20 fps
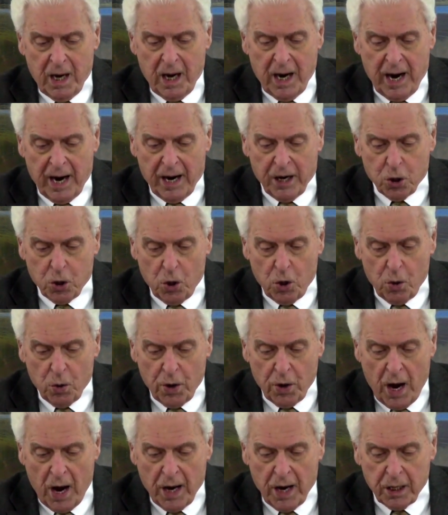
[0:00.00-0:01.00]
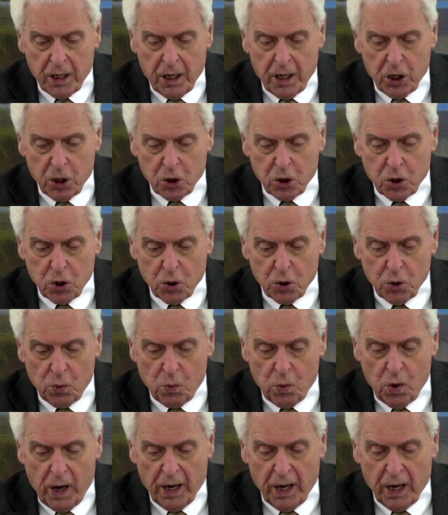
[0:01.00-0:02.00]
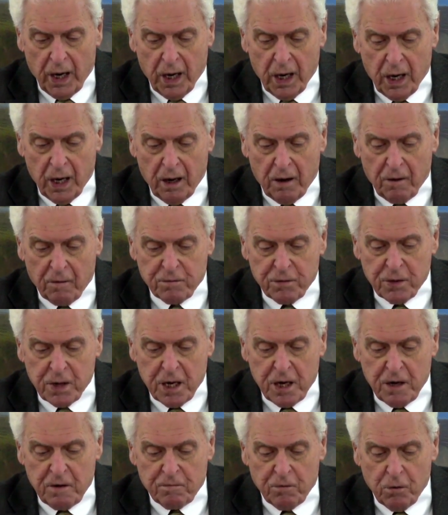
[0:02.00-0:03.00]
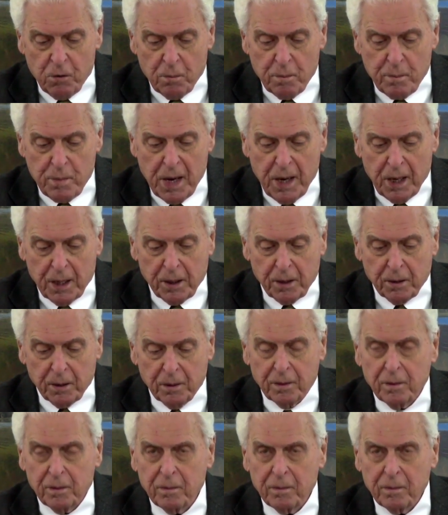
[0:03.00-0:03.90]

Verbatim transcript: And go not into the way of evil men.